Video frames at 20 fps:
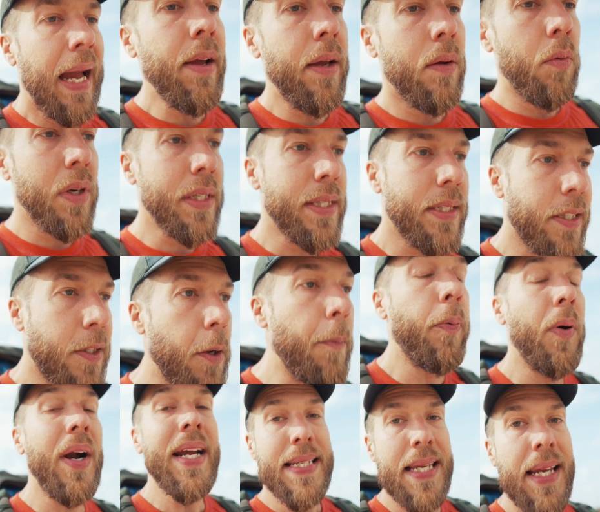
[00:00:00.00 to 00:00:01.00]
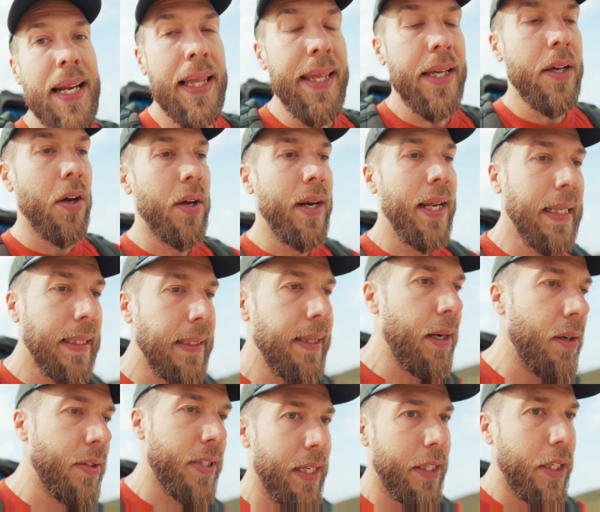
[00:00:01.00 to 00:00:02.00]
was surprisingly good.
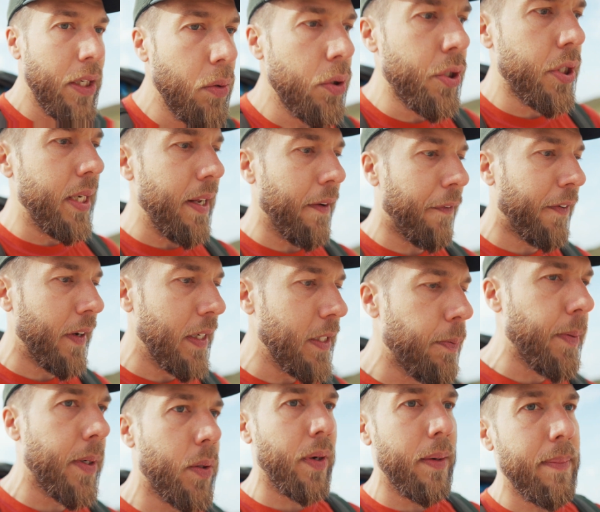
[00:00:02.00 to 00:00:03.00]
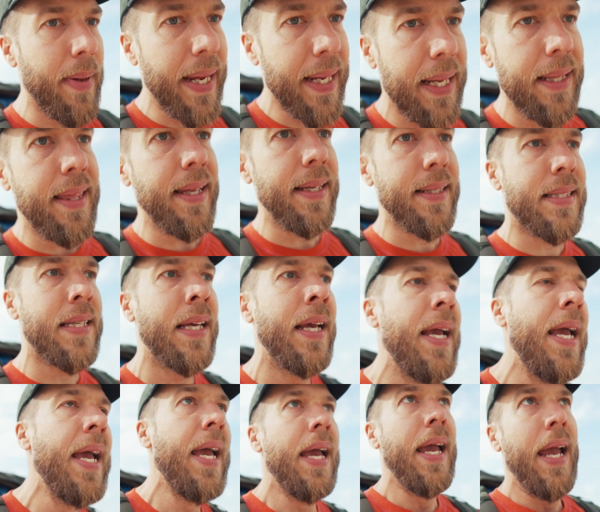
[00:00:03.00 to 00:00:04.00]
There's a huge difference between making this
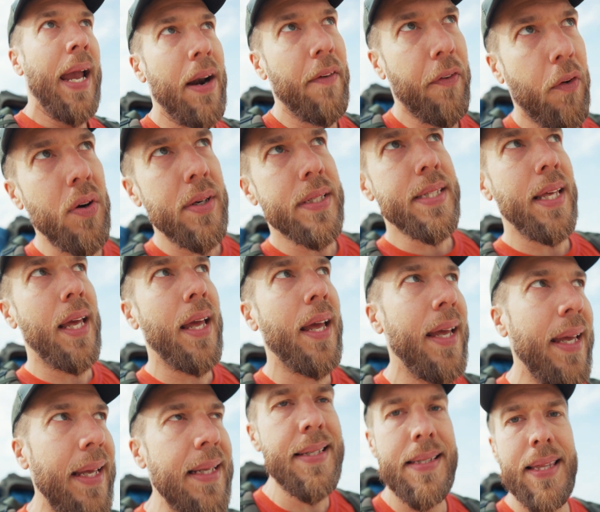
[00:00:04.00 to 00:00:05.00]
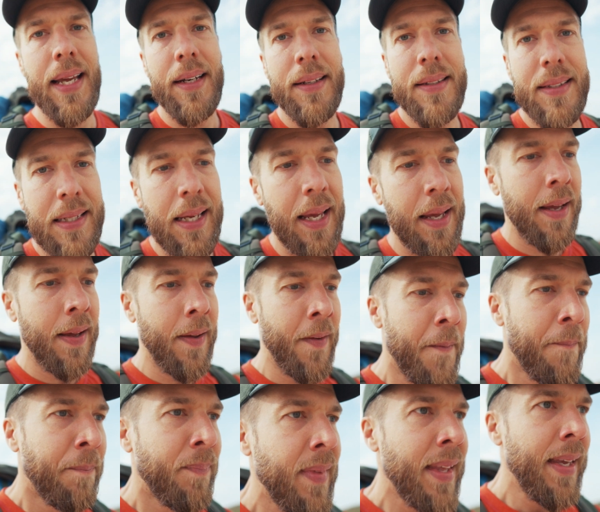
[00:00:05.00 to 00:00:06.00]
and of course the instant
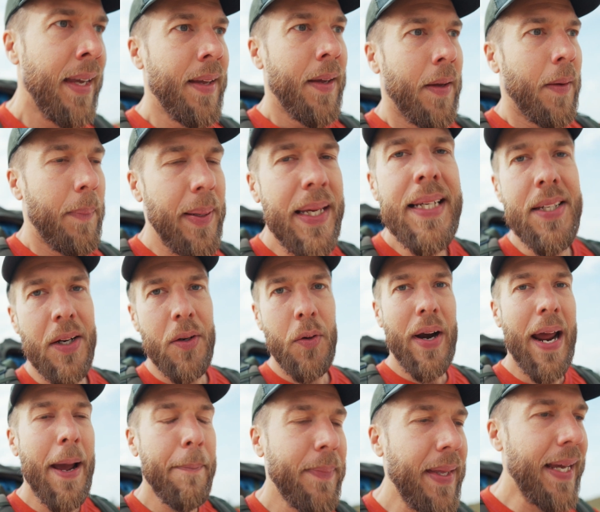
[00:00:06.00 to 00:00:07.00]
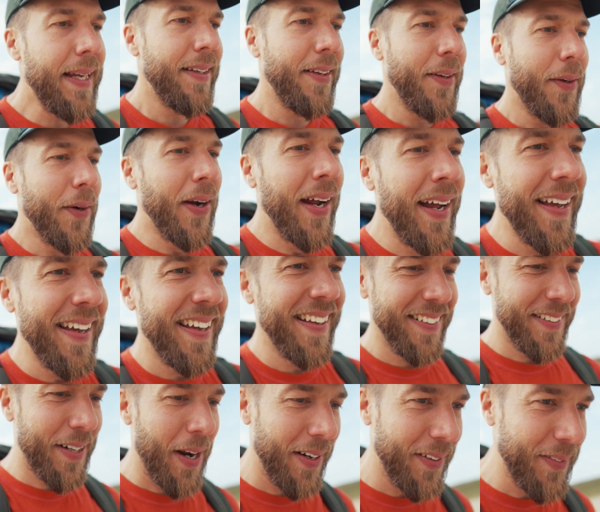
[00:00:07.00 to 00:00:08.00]
piece of crap that you
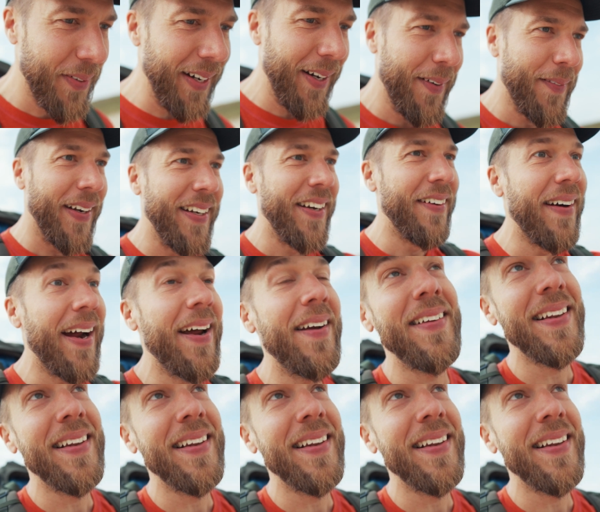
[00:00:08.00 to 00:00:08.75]
drink when you're out.